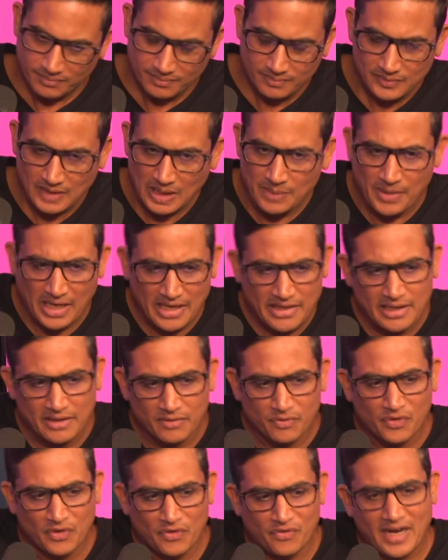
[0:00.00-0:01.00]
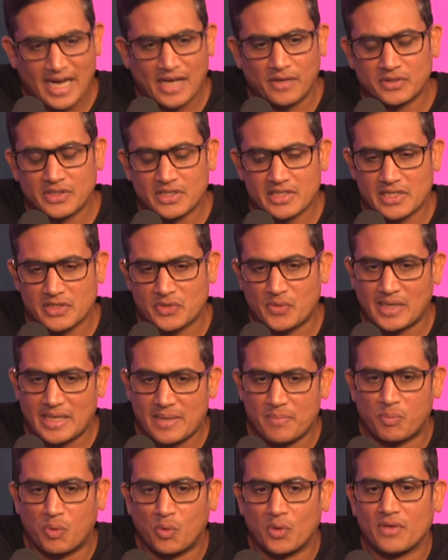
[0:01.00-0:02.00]
But I think for founders, it's really
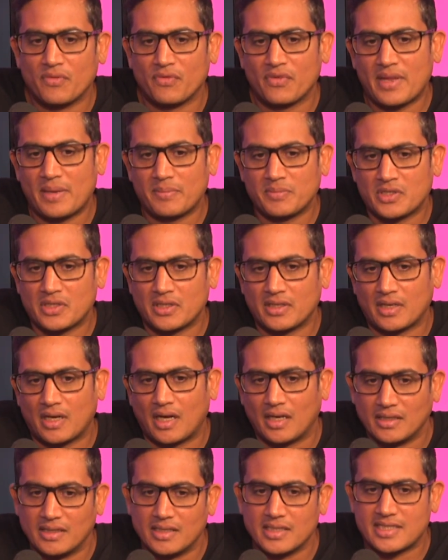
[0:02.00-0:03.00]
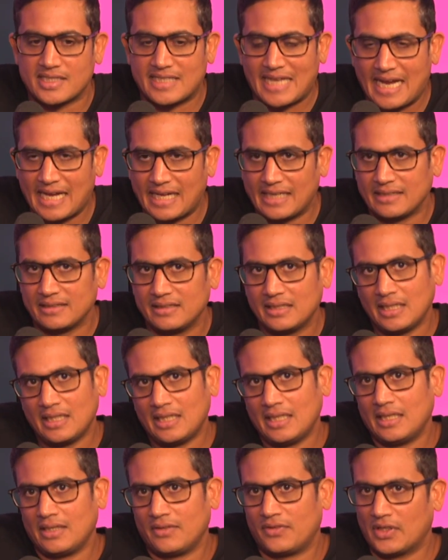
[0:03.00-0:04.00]
important for them to understand
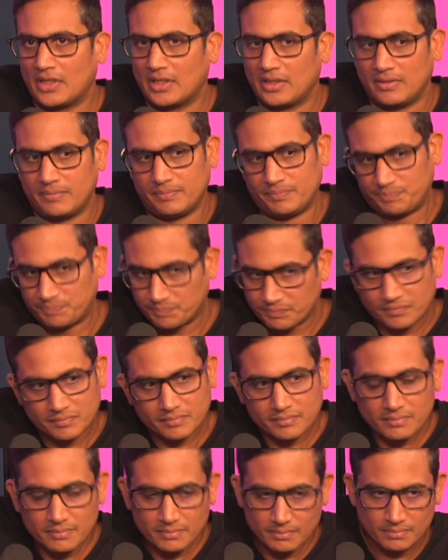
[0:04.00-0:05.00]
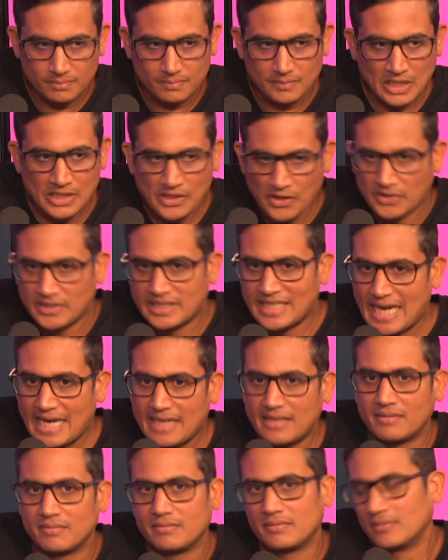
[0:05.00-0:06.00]
that
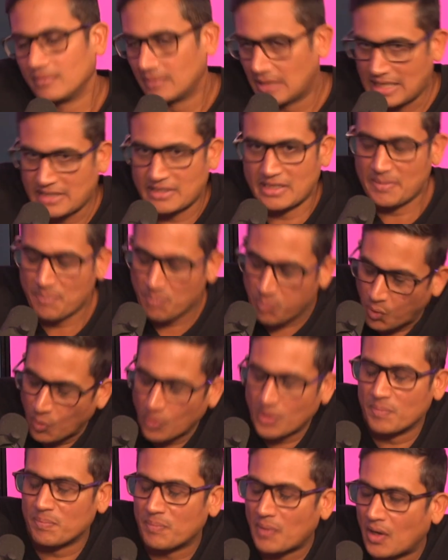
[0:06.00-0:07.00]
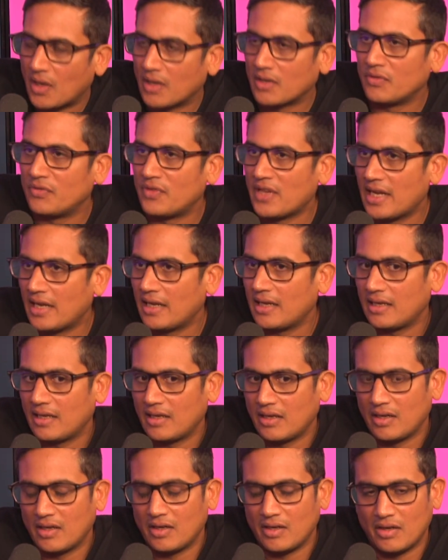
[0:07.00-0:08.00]
debt is an important part of
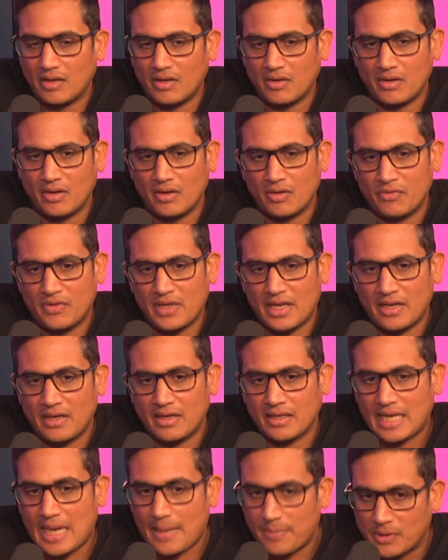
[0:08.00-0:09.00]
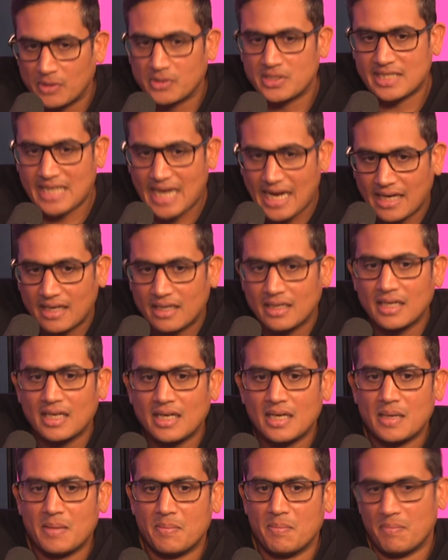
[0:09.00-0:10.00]
their capital stack,
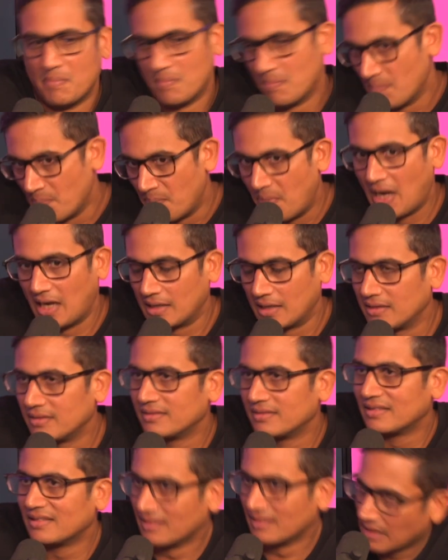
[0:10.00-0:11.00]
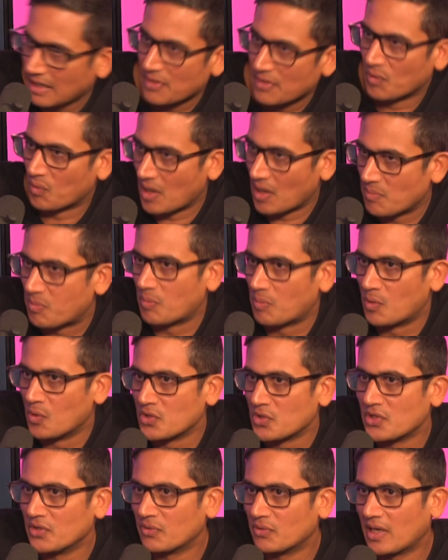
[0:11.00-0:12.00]
but in the right
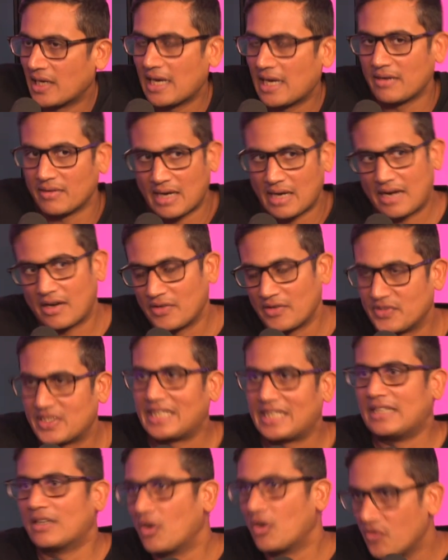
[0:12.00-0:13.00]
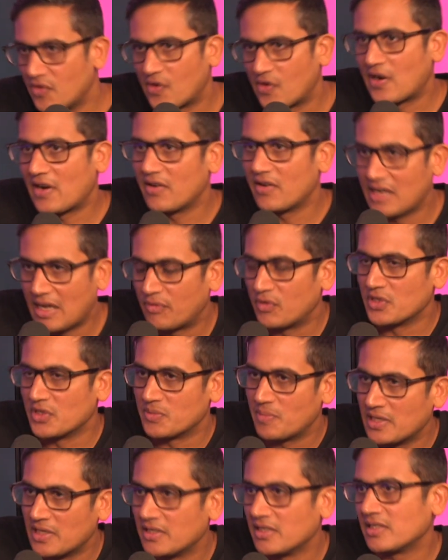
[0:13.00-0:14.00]
proportion, right? And I've seen over
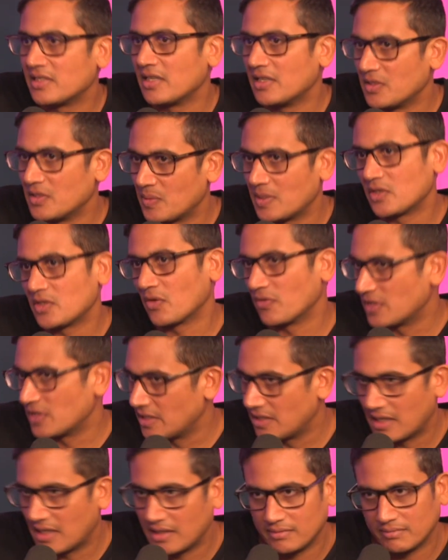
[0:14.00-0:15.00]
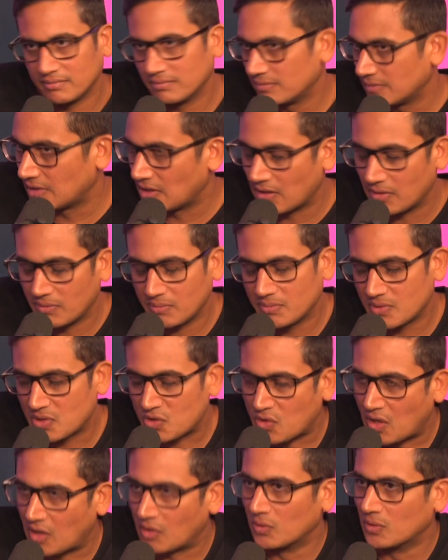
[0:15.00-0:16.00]
leveraged businesses which obviously then
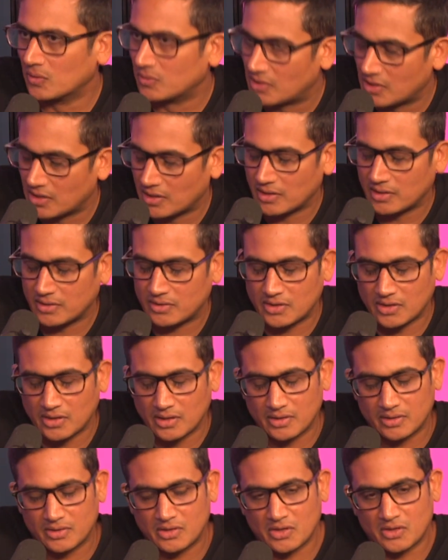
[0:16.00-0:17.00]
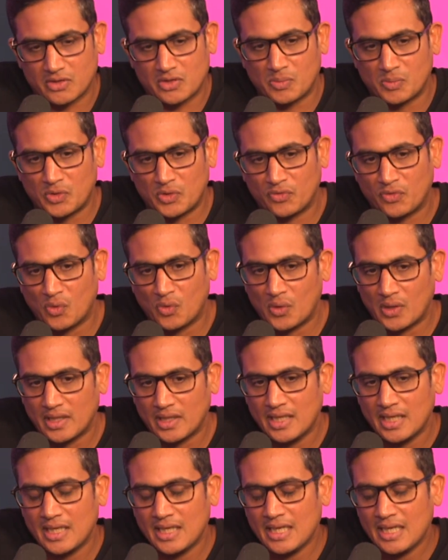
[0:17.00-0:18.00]
struggle to move forward.
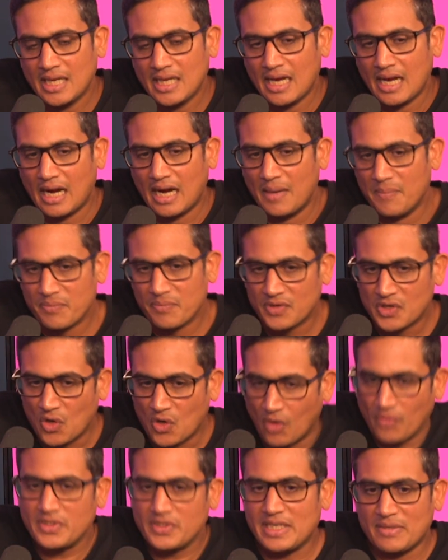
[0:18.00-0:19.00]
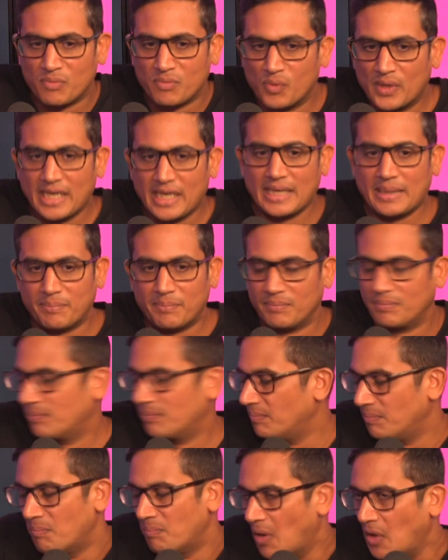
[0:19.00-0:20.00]
You're obviously really
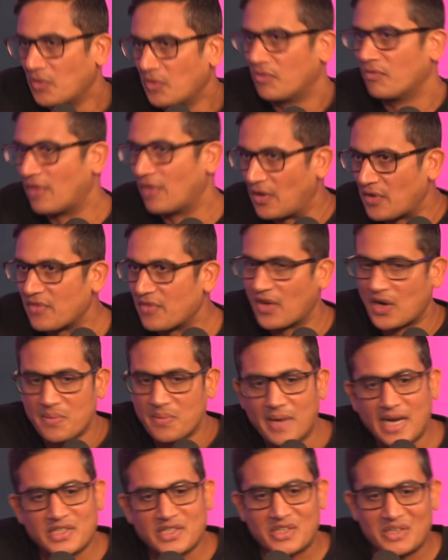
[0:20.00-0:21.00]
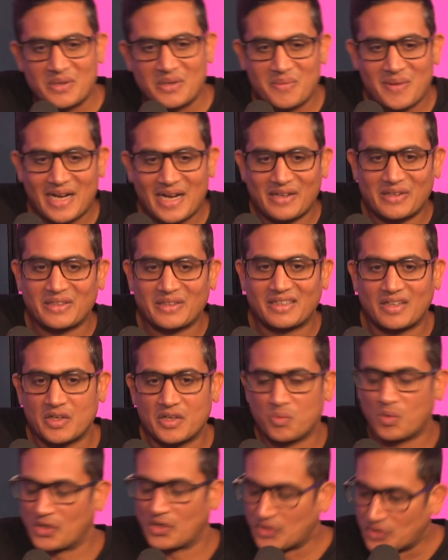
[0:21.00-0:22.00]
both very, very passionate about kind
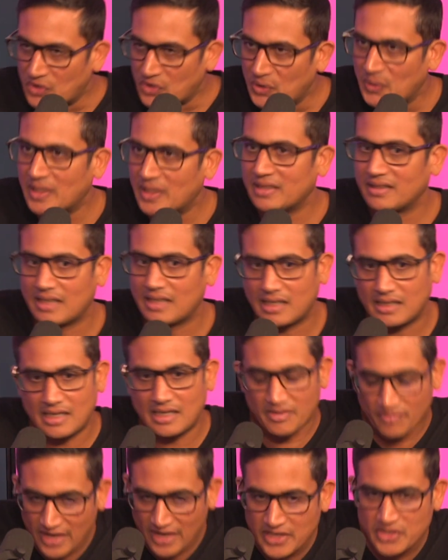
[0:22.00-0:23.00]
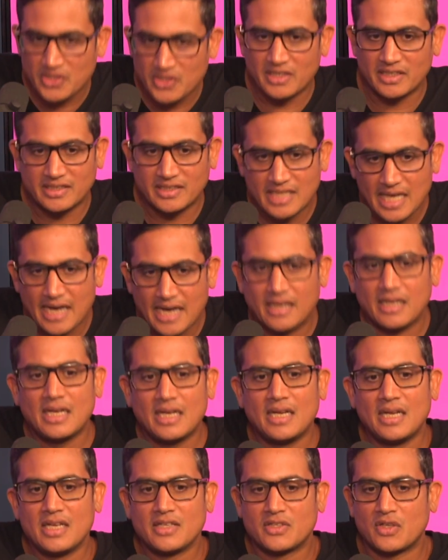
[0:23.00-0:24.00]
of what you do and innovation and tech.
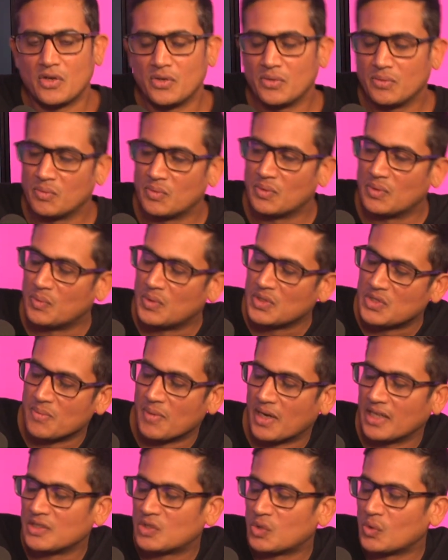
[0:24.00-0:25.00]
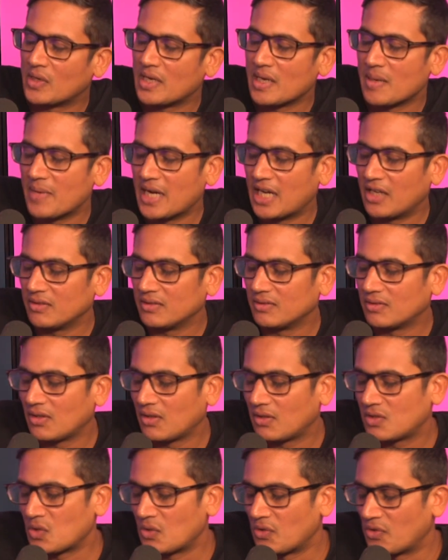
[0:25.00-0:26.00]
So would you mind talking about
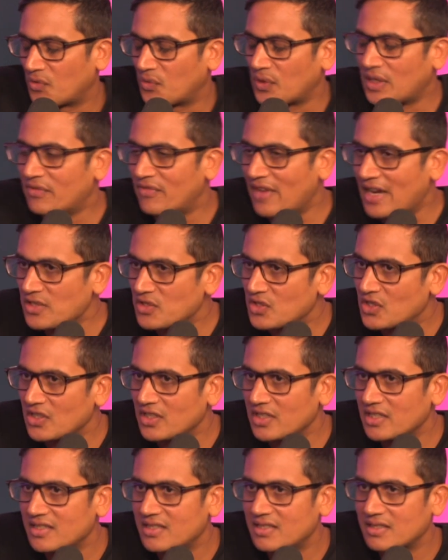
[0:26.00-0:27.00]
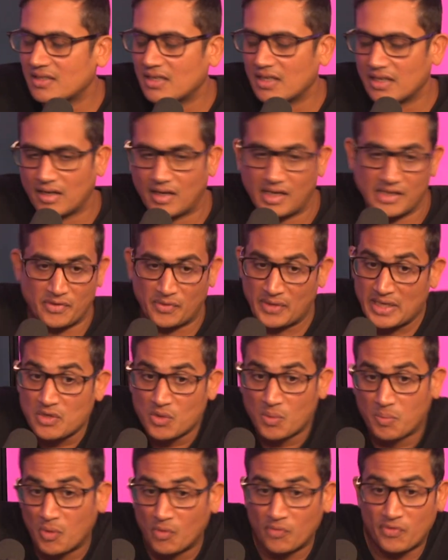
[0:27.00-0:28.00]
sort of 3 ventures that either in
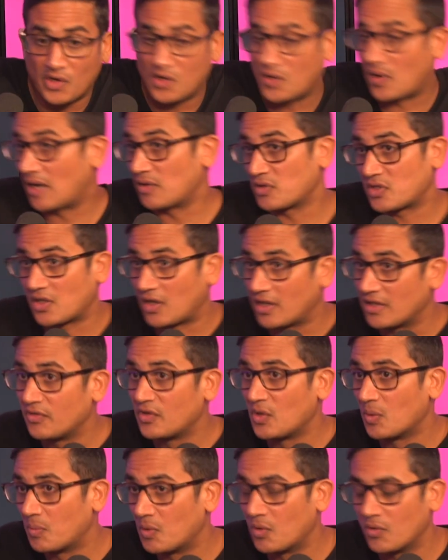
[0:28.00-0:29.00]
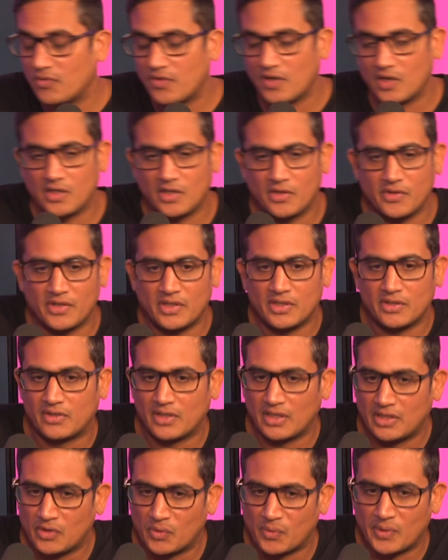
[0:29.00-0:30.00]
your portfolio or outside of your portfolio
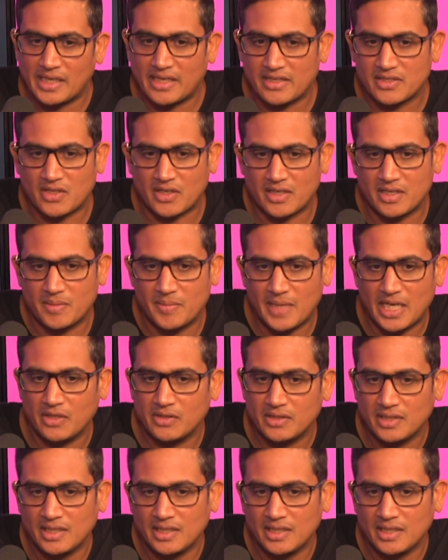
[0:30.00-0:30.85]
that you're really excited about?